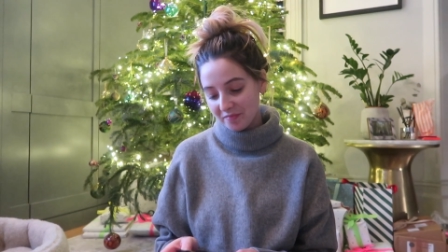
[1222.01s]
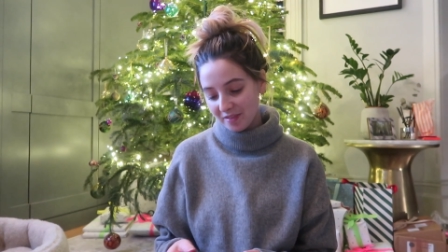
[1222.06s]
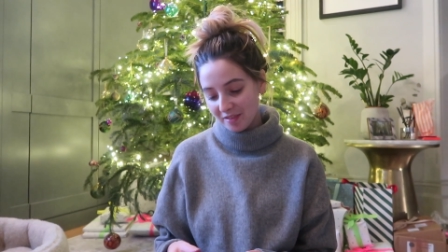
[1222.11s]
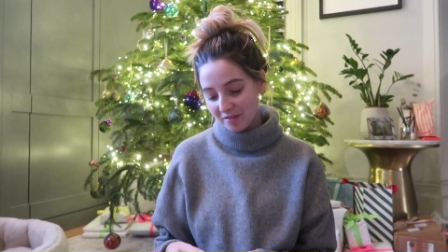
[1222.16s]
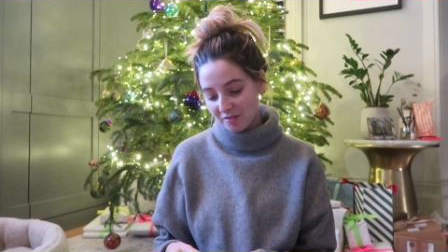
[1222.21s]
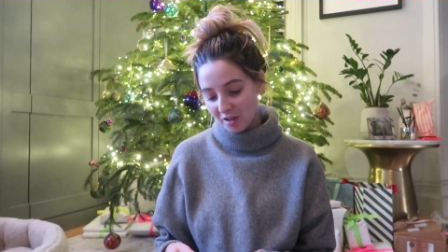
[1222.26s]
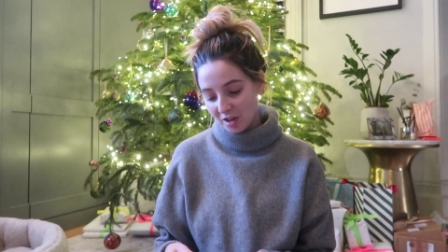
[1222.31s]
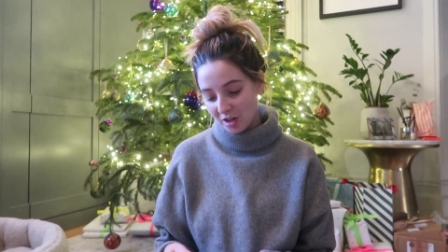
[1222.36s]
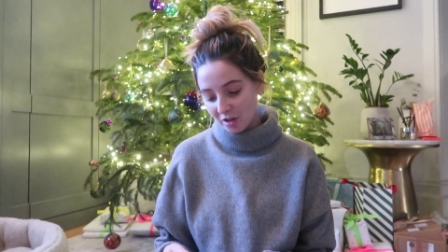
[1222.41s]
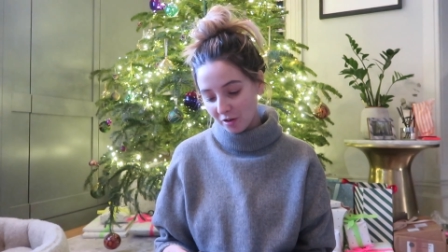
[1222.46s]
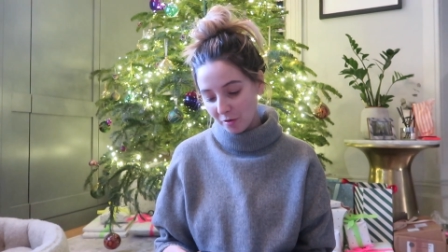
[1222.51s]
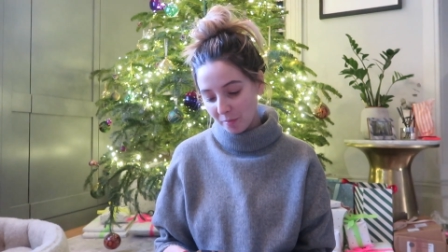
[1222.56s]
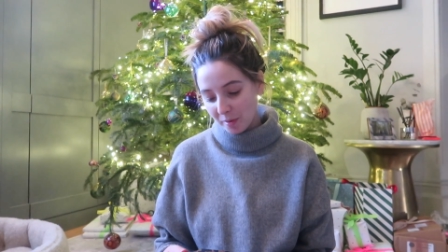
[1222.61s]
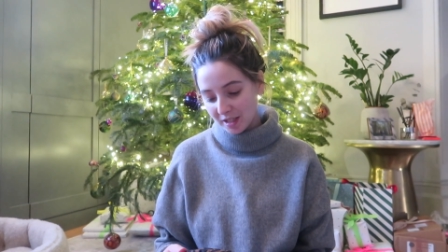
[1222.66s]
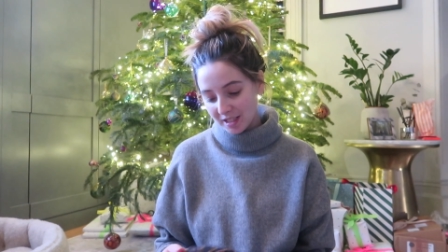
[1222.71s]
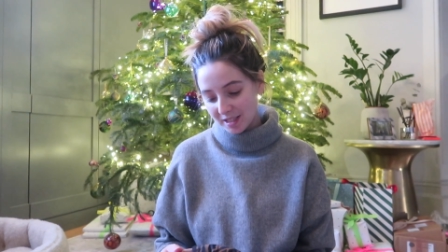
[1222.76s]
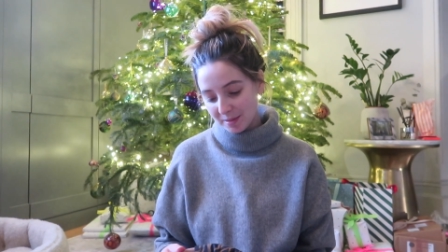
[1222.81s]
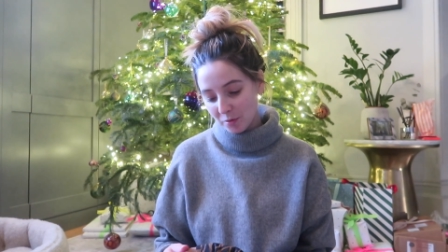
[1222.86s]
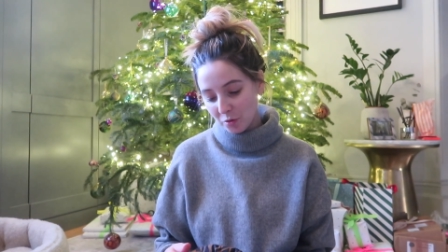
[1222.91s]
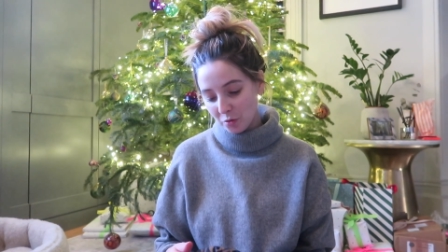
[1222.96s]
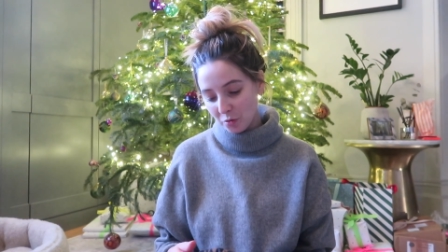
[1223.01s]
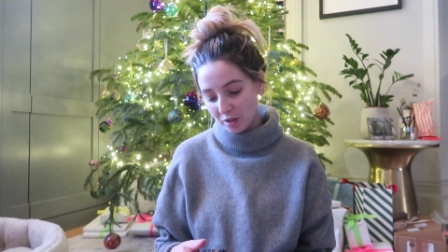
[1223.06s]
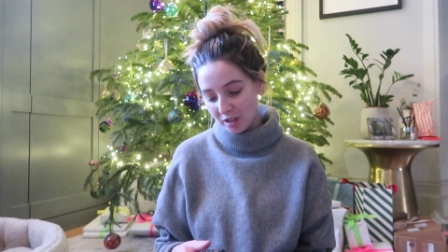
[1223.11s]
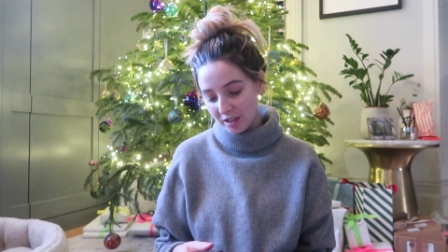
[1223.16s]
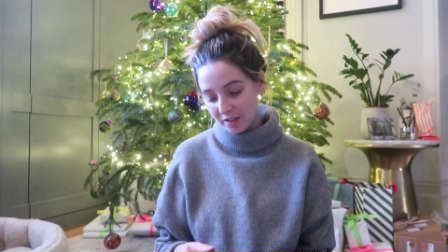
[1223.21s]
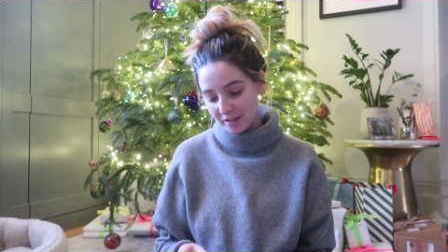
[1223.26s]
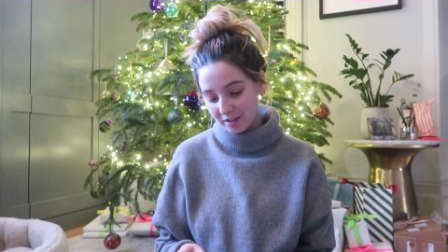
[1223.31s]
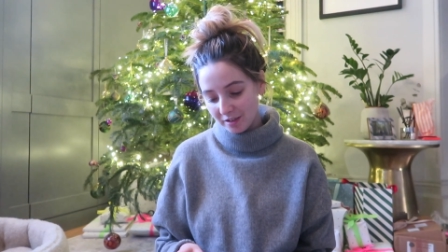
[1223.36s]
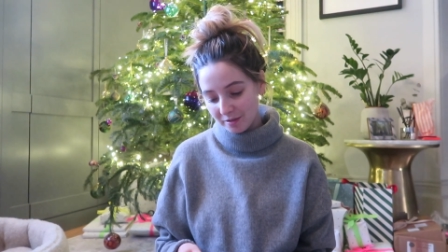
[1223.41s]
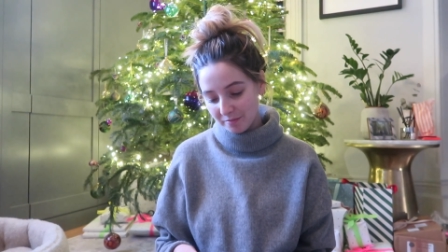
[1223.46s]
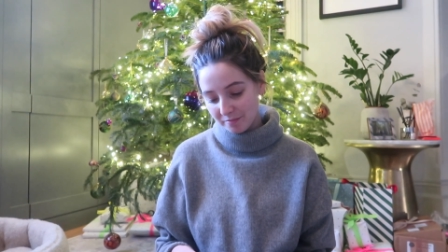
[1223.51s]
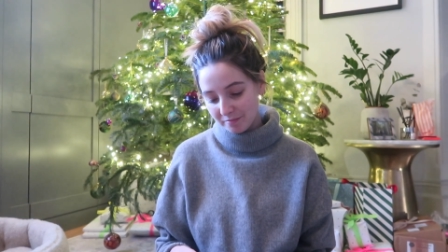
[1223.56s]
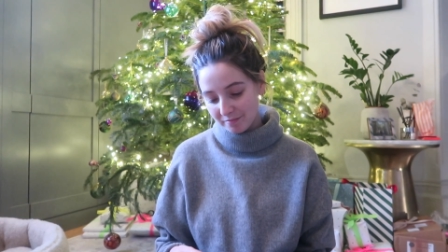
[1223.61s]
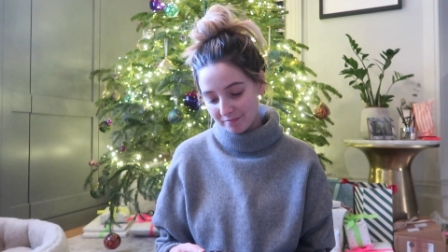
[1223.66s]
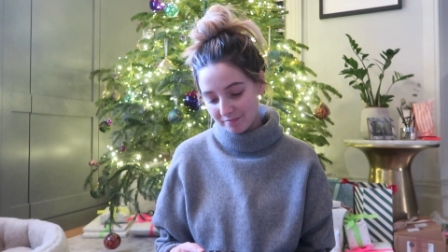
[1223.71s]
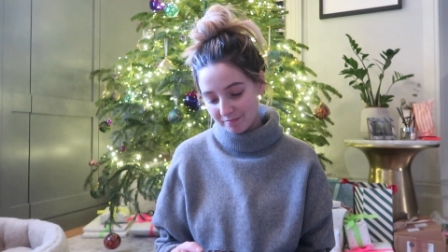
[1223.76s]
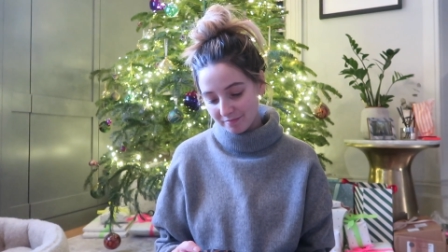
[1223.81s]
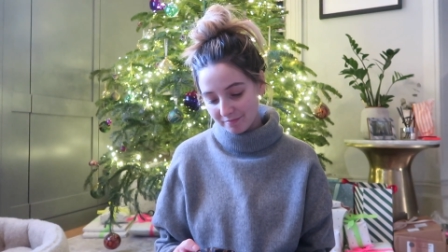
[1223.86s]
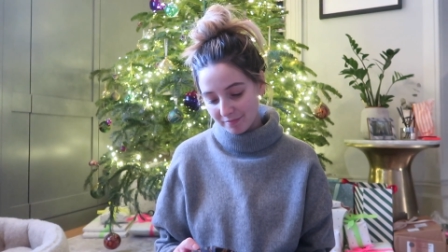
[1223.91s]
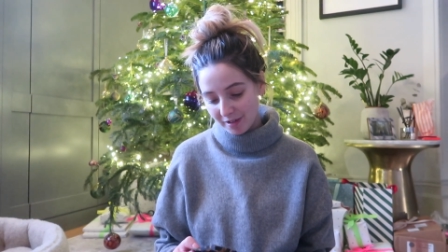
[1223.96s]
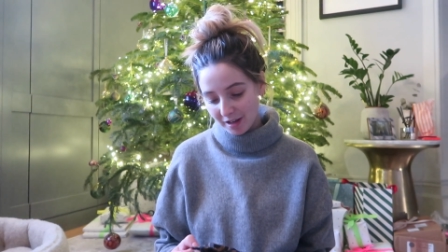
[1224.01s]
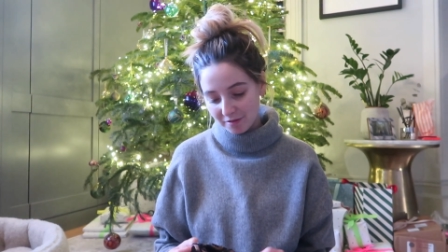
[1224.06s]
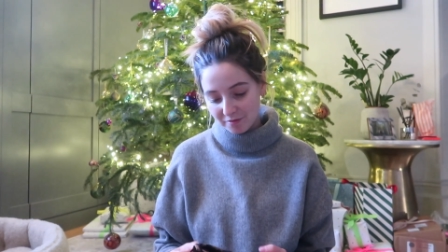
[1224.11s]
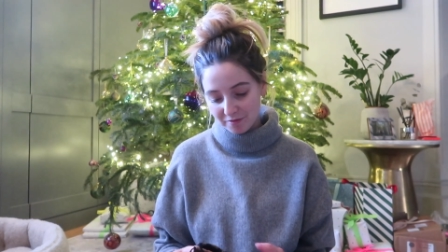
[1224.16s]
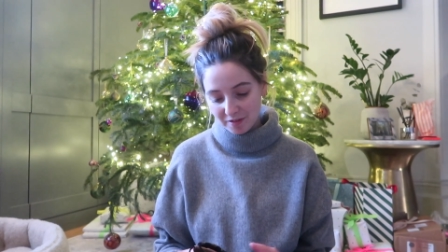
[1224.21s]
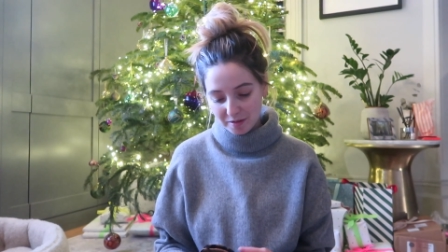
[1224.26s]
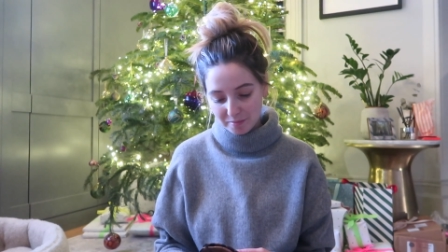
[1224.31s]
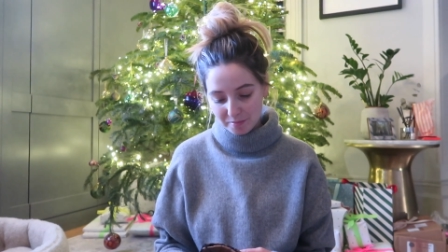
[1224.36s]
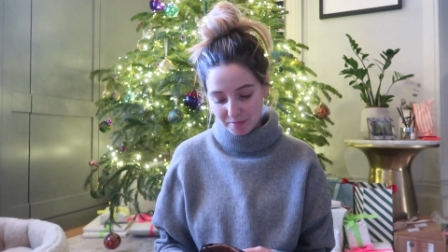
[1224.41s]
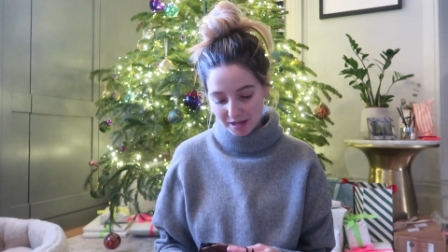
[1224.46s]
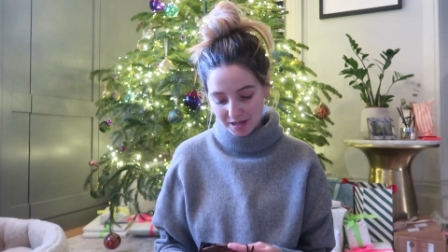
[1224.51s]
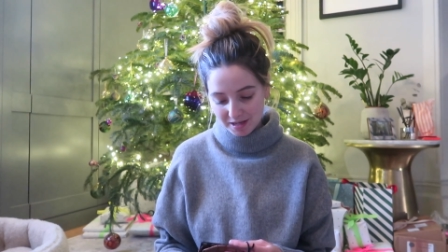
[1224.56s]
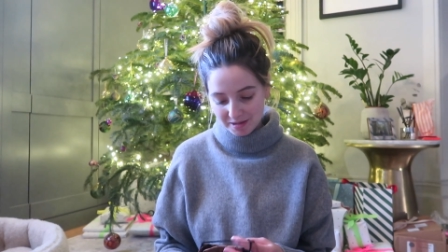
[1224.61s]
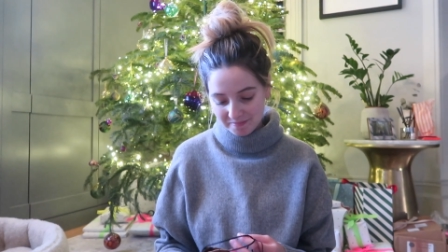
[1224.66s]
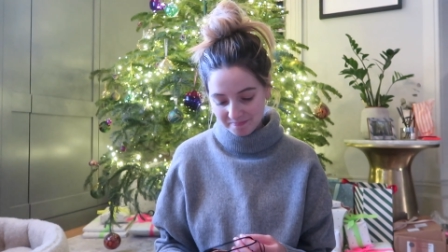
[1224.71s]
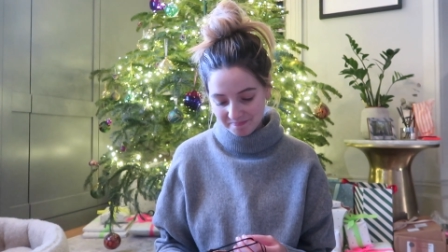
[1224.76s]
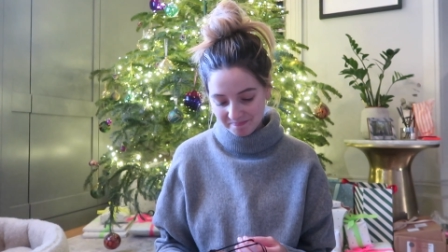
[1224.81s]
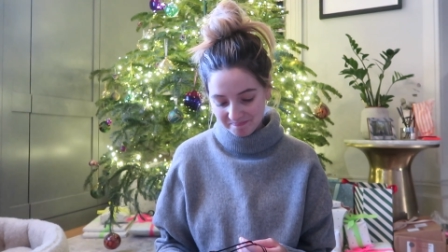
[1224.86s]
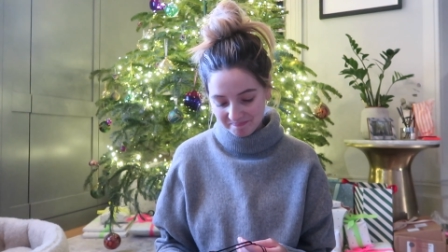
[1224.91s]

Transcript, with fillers: that are a bit smaller that might fit me?